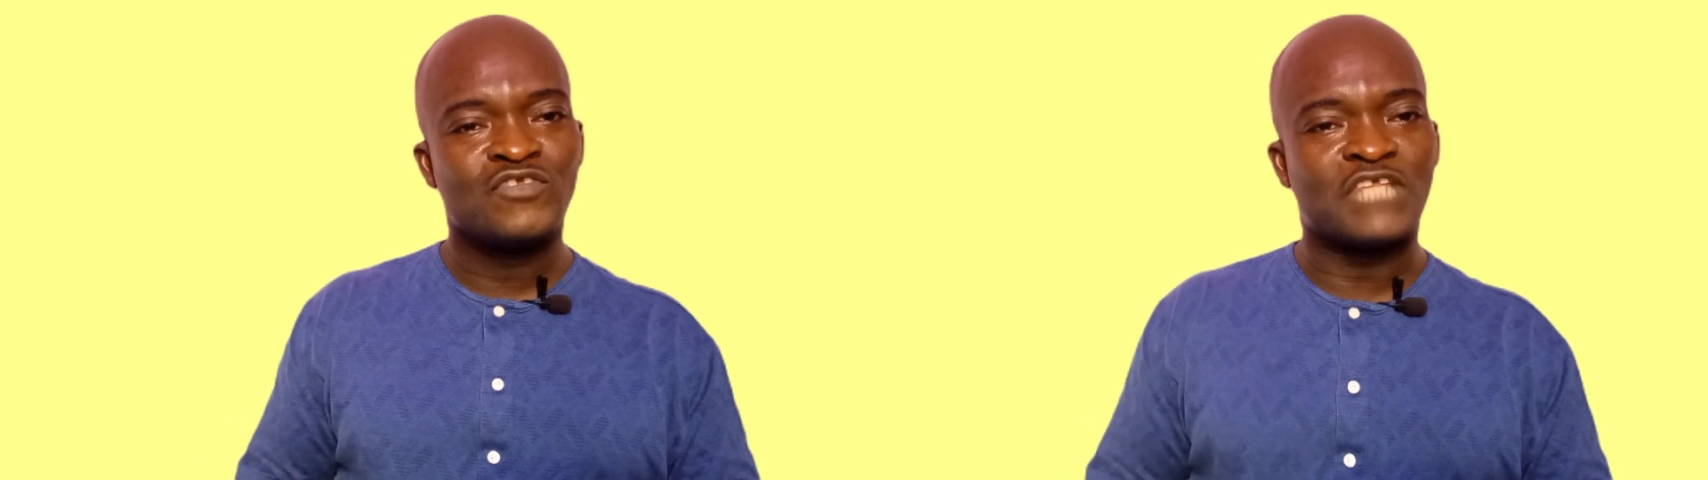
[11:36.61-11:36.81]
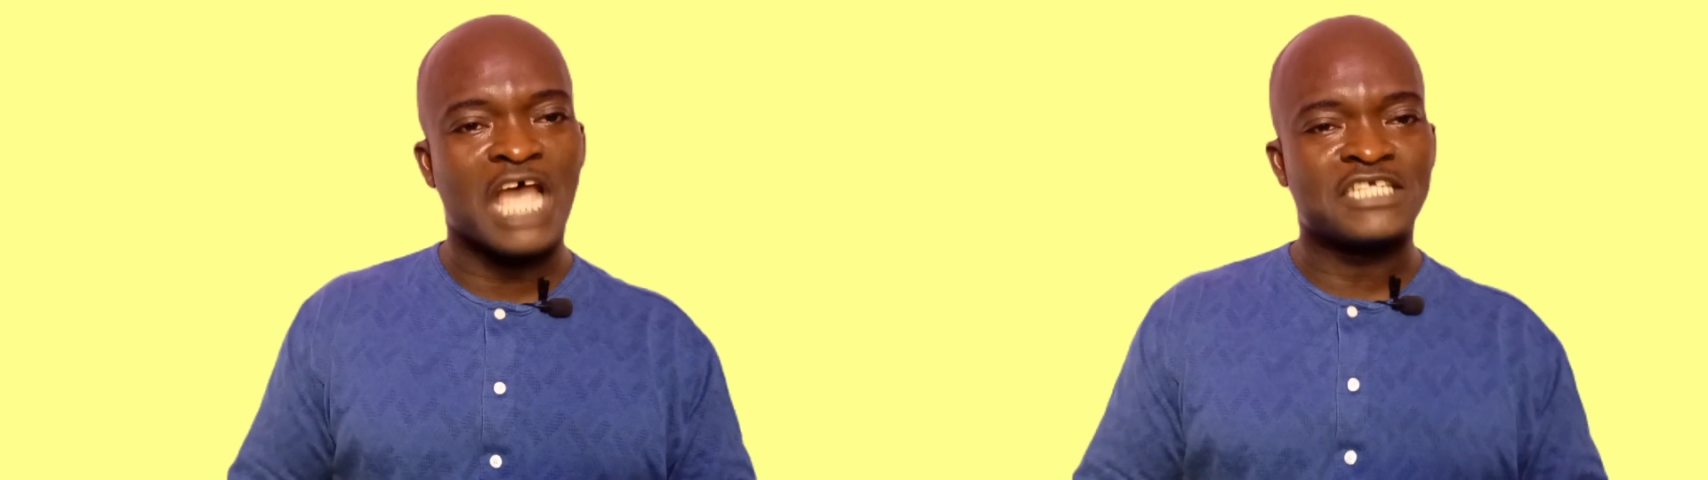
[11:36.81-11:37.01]

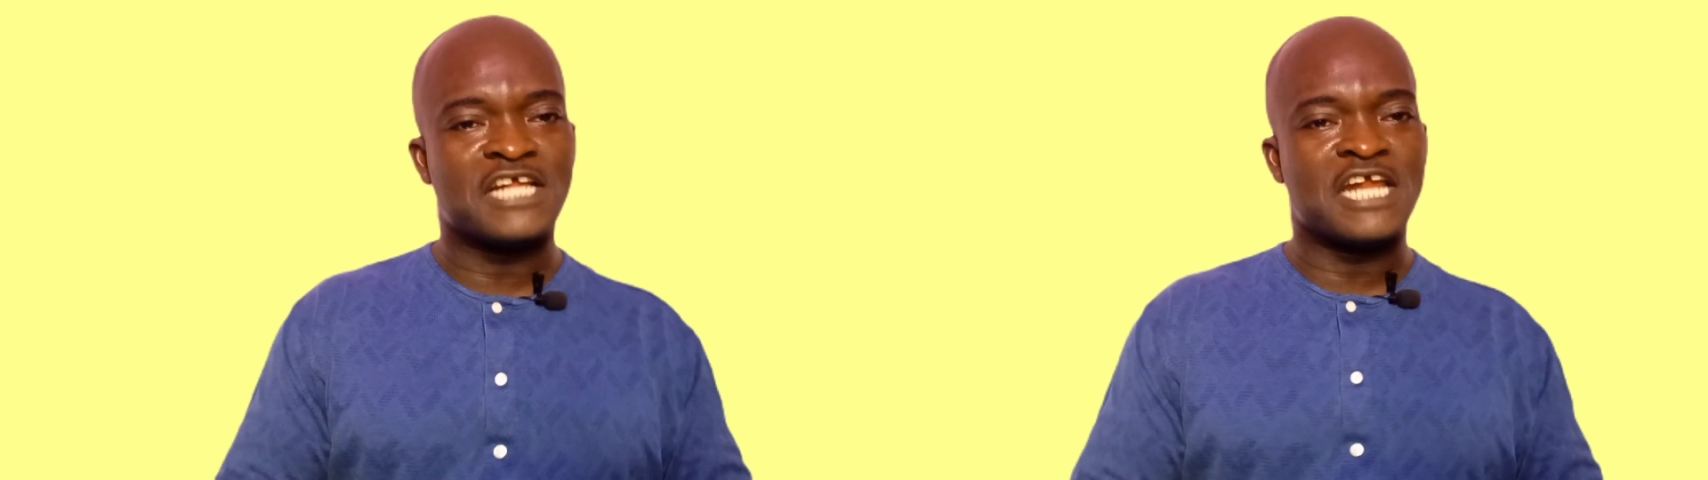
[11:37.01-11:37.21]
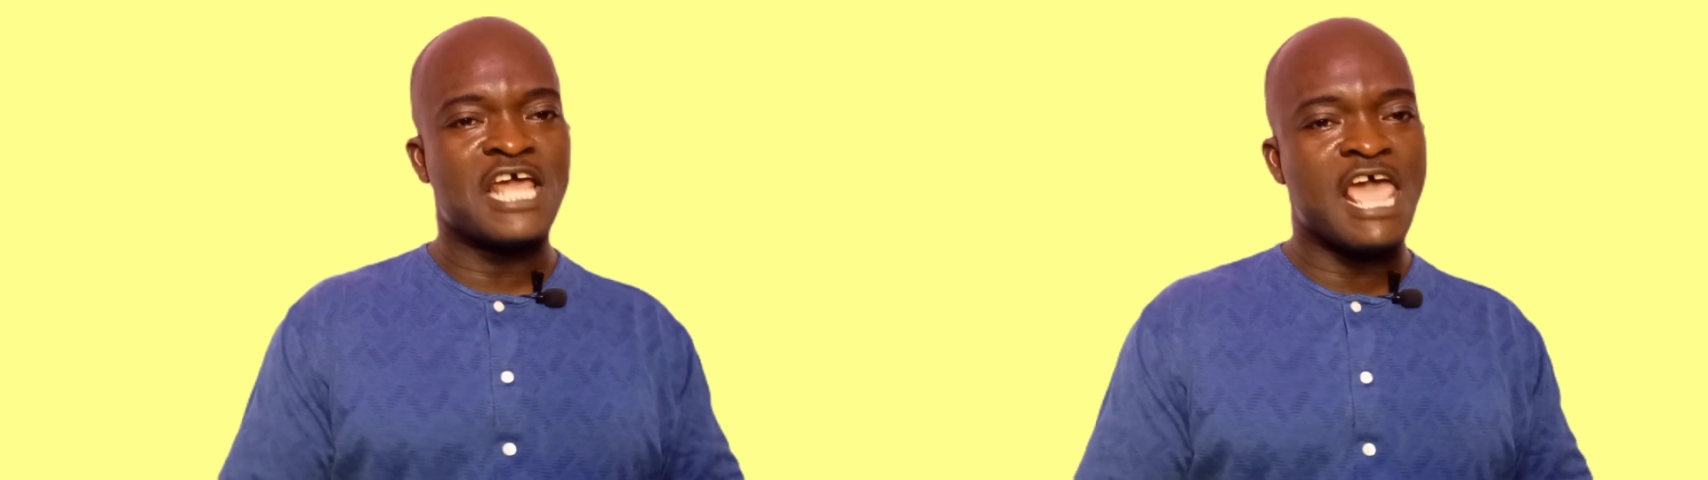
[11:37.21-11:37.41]

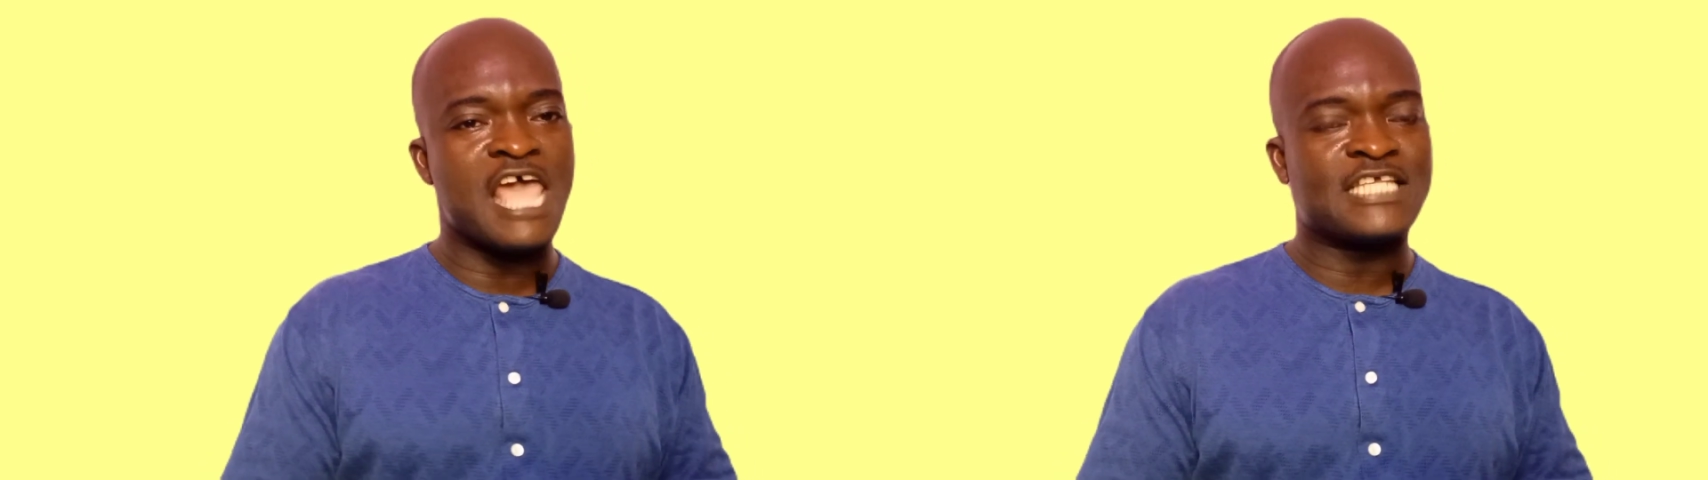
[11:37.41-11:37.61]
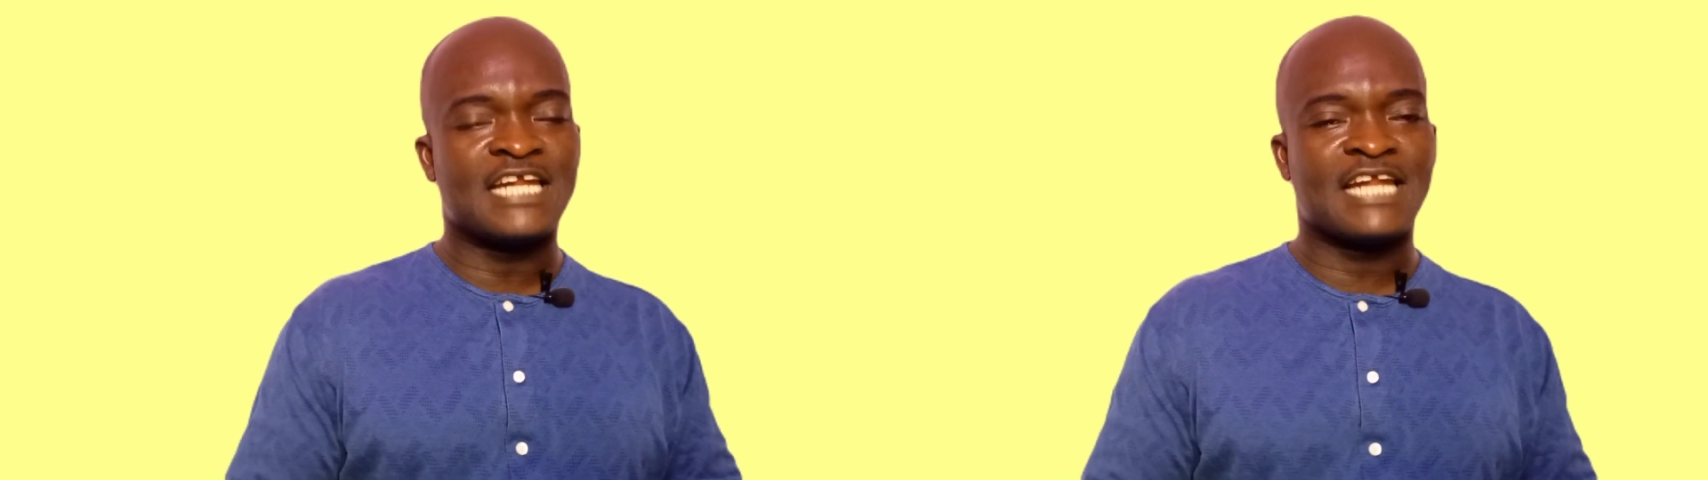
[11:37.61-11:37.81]

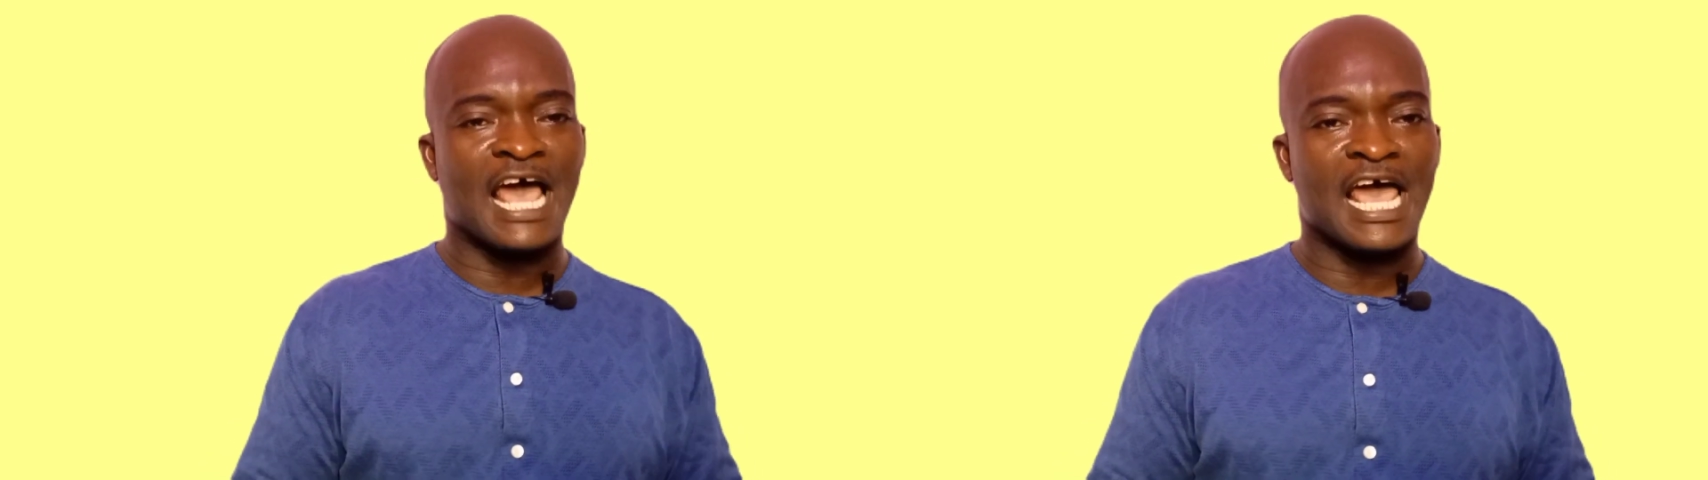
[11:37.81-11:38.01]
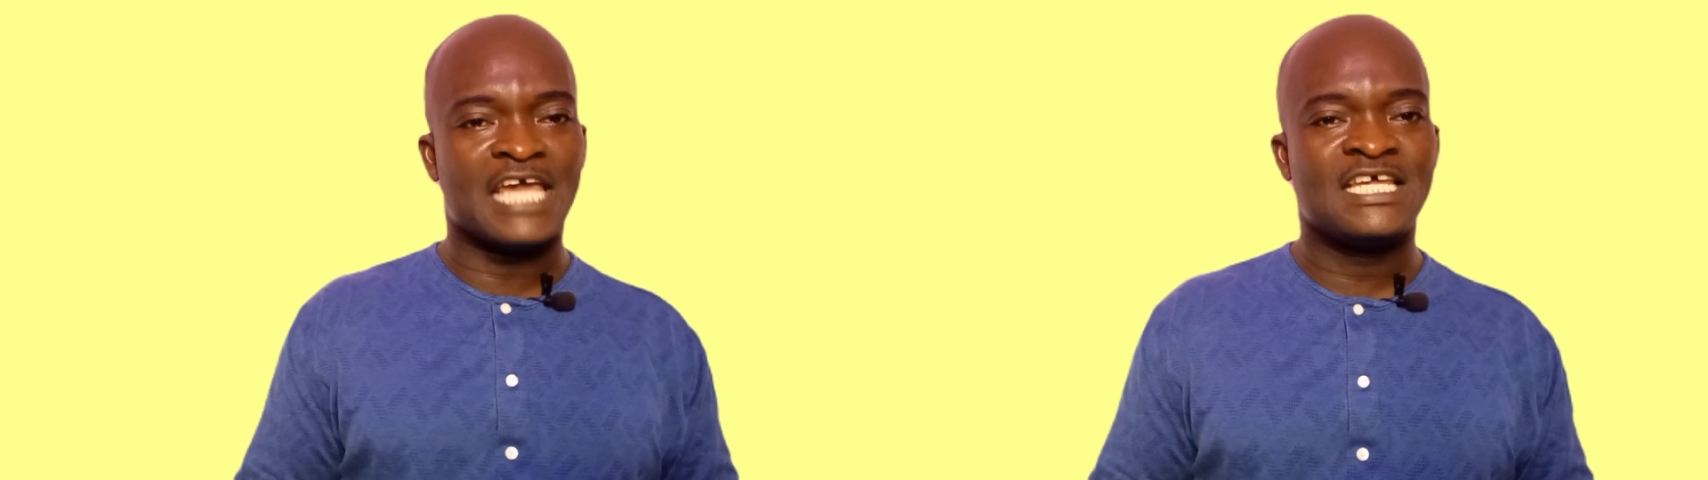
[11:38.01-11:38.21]
2008 and
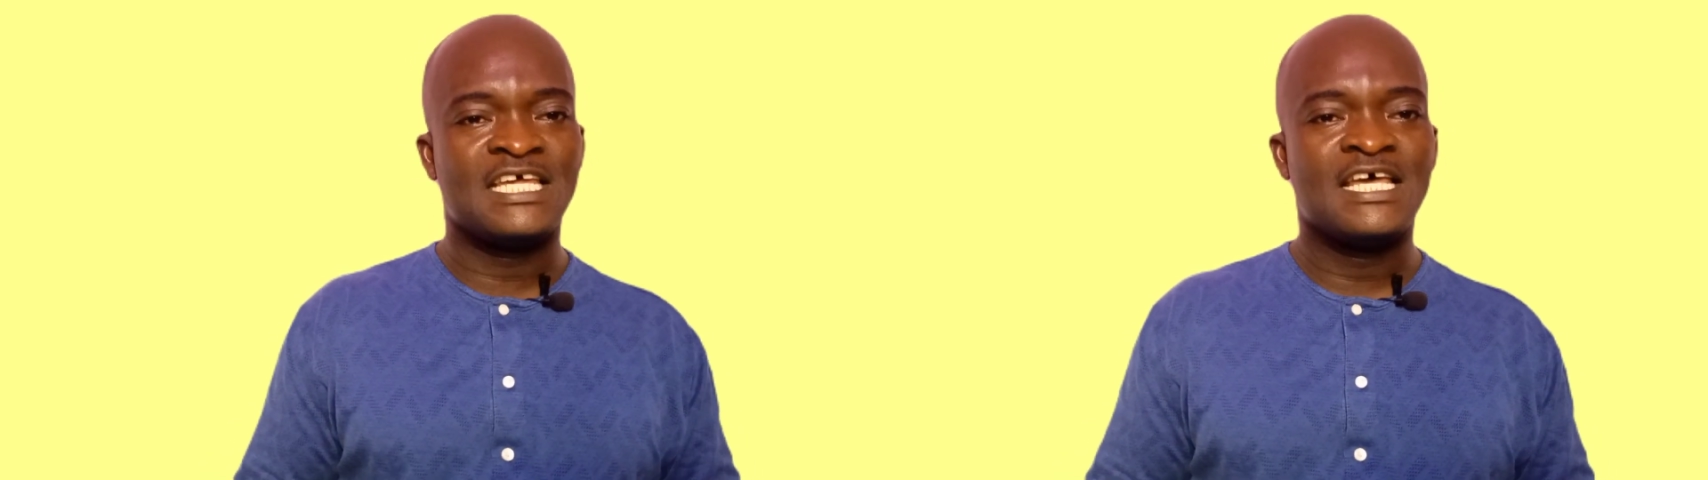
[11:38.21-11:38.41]
9,